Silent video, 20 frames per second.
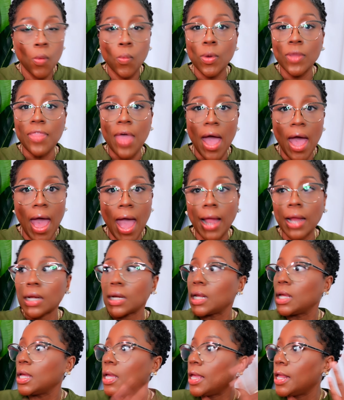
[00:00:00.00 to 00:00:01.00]
with
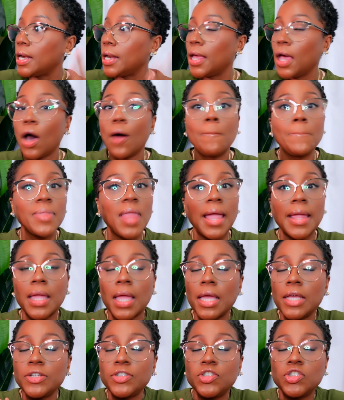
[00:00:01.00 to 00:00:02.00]
acne,
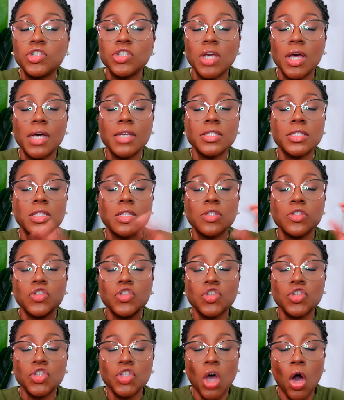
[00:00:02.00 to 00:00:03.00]
it's just
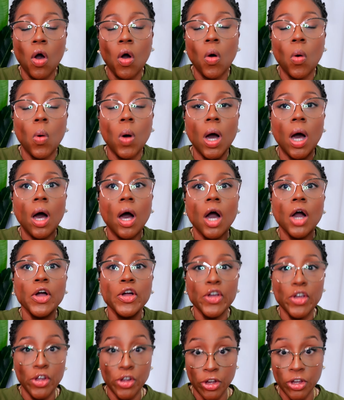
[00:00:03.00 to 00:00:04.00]
so
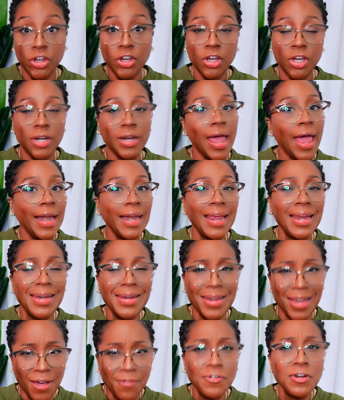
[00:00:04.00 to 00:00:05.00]
good, and
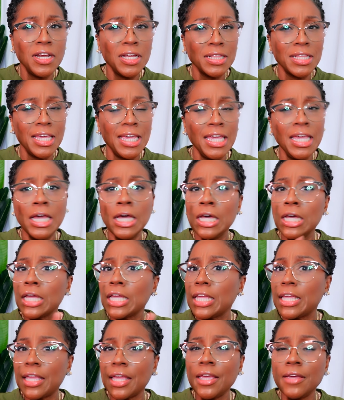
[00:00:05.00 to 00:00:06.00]
it definitely
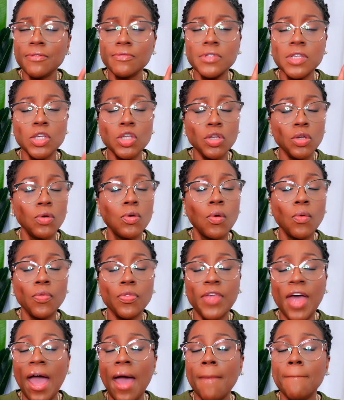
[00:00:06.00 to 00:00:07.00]
gives you
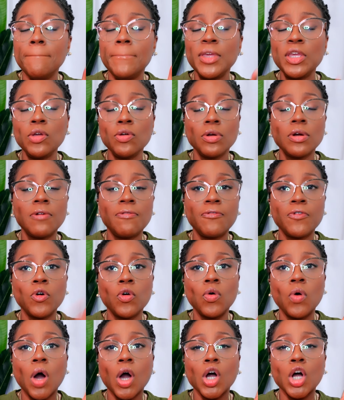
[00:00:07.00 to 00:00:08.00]
that
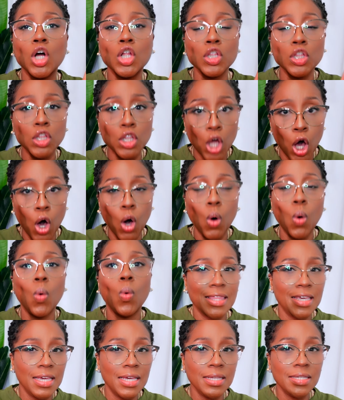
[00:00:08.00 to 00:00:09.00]
beautiful glow.
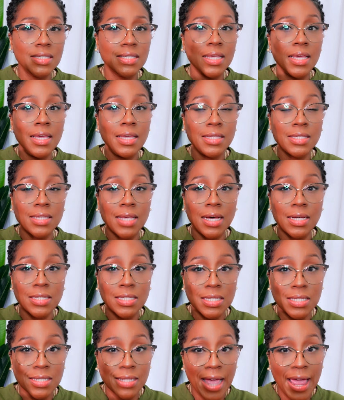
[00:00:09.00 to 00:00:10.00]
This is a
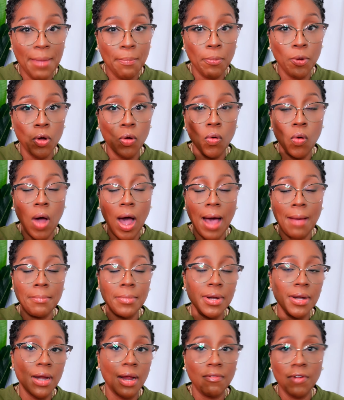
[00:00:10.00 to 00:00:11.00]
staple.
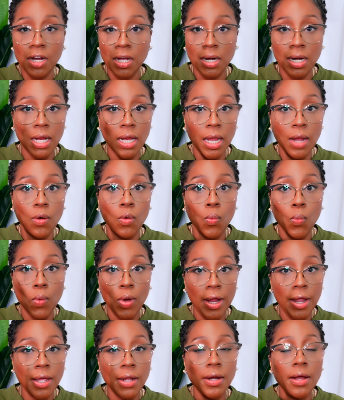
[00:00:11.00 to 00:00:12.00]
I'm never gonna get
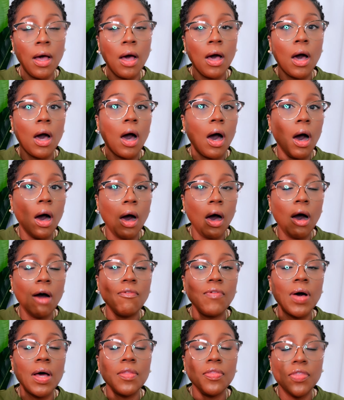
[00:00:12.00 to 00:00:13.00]
rid
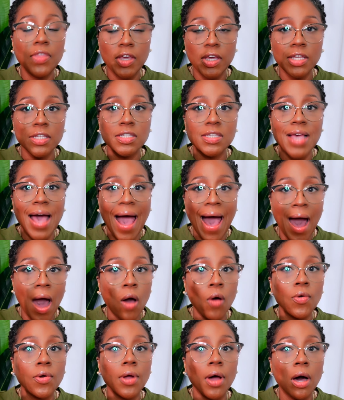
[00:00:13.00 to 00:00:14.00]
of this
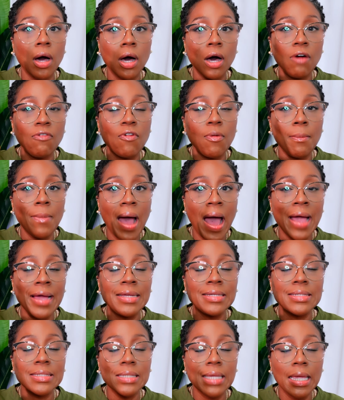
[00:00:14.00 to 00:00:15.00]
out of my
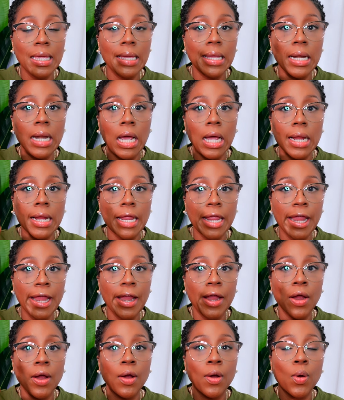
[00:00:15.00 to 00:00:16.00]

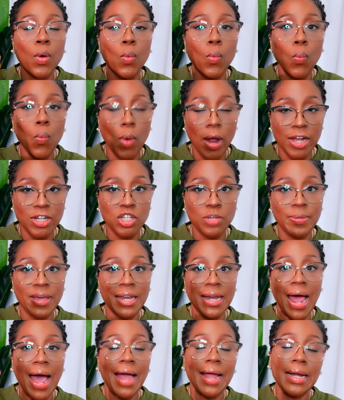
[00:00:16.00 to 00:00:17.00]
skincare
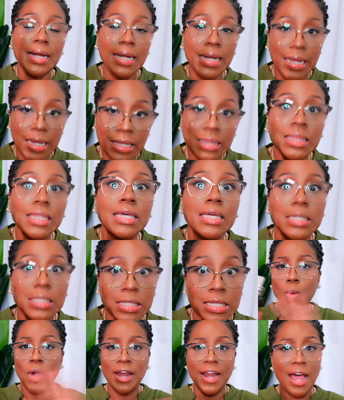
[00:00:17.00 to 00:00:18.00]
regimen. I need
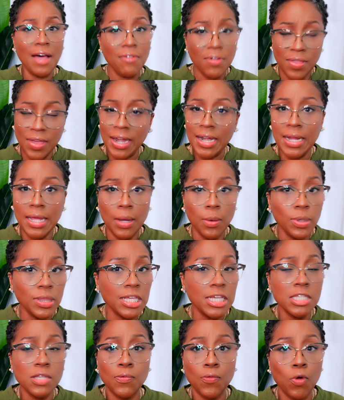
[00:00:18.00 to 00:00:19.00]
this. Whatever they did with
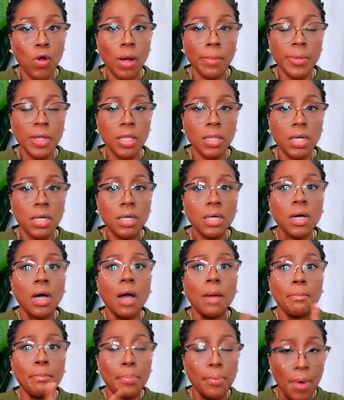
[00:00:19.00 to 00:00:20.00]
this formula,
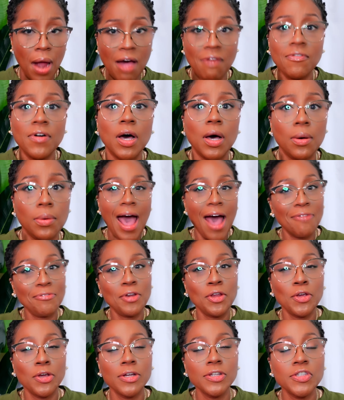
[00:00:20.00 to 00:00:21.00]
bravo.
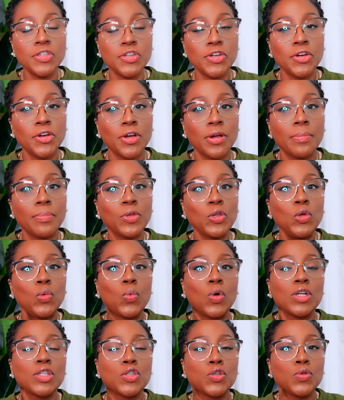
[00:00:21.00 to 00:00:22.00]
After your serum, you
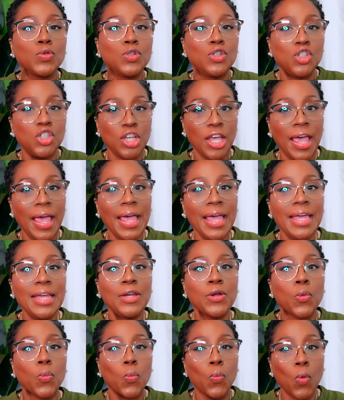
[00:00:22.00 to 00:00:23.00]
want to
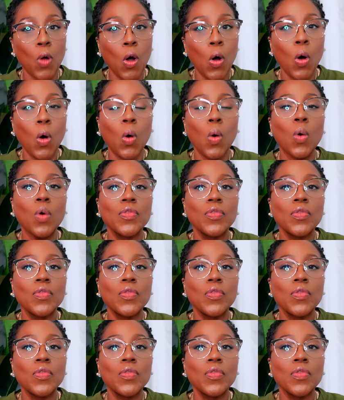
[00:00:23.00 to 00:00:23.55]
jade roll